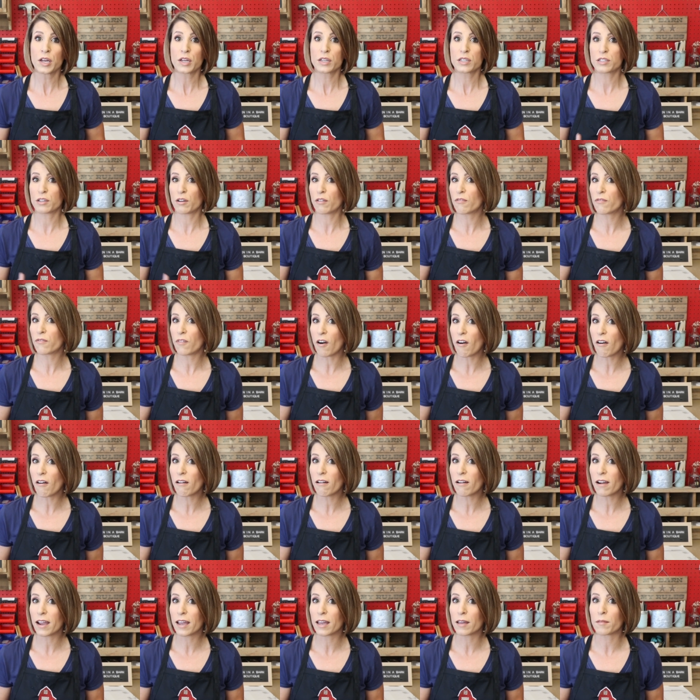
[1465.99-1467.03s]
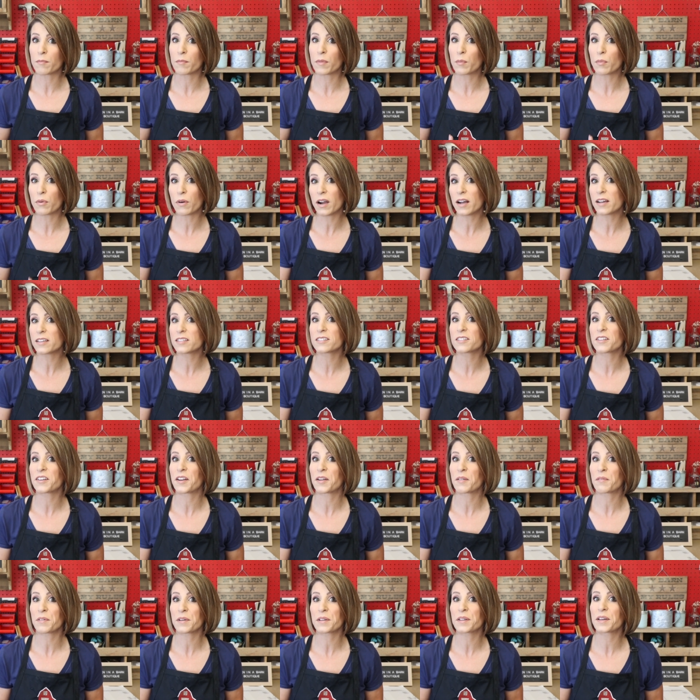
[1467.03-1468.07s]
so far I am impressed and
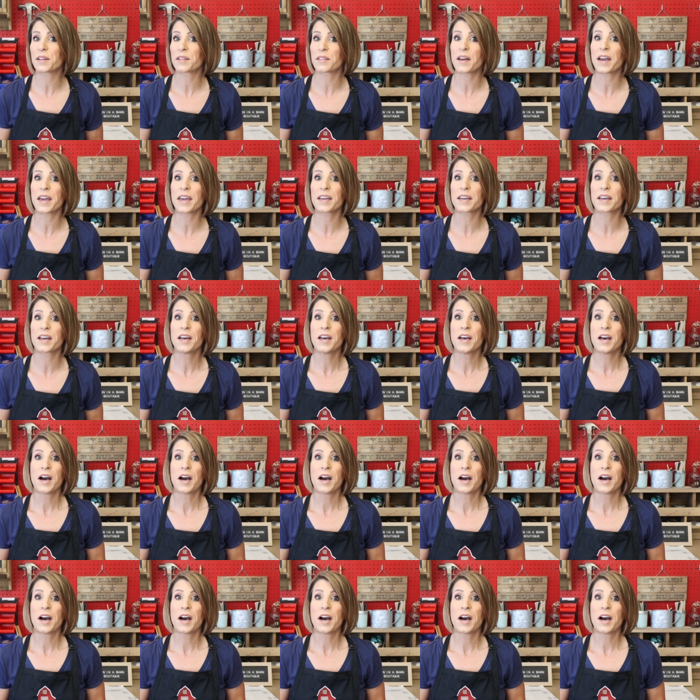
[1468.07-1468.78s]
I really like